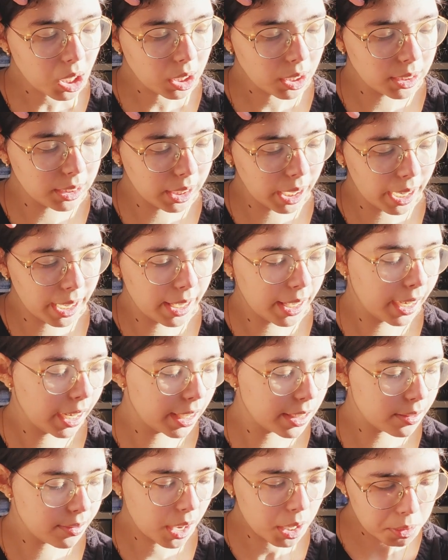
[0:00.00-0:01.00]
yeah, it
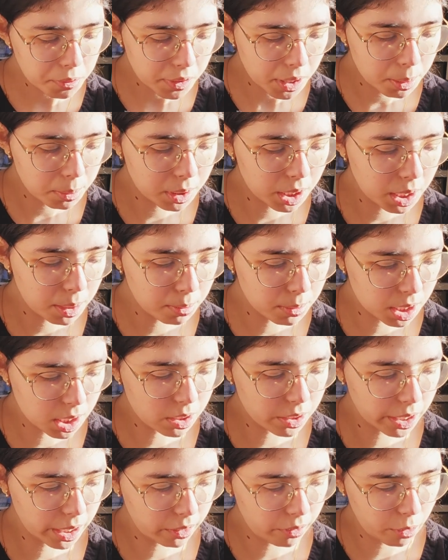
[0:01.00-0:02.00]
has found family,
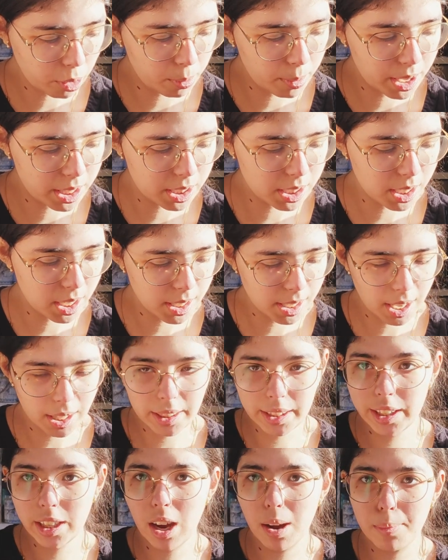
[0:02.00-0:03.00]
mystery, romance,
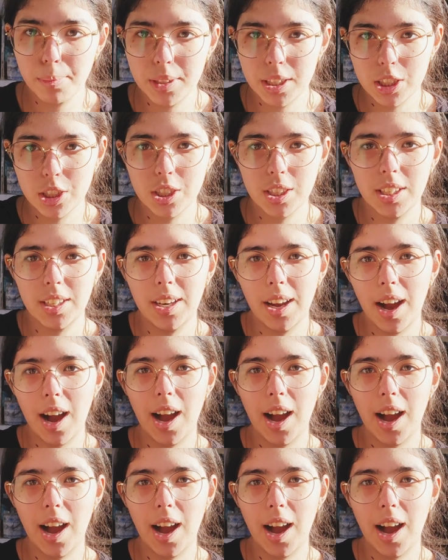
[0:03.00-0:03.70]
deadly competition.